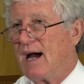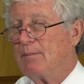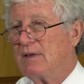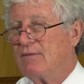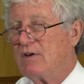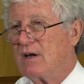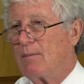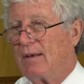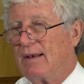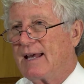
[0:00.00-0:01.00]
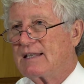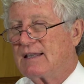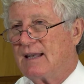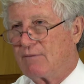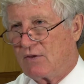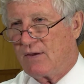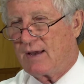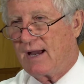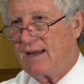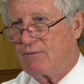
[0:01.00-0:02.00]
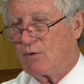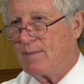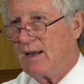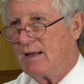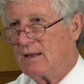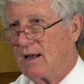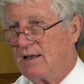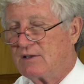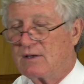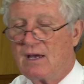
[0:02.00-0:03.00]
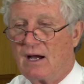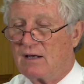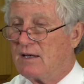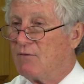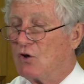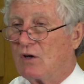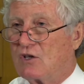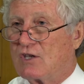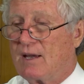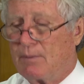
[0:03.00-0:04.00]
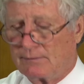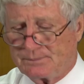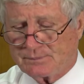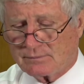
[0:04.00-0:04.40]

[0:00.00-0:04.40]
I'm giving up less than everything I have remaining in the lease. I'll give you a good example.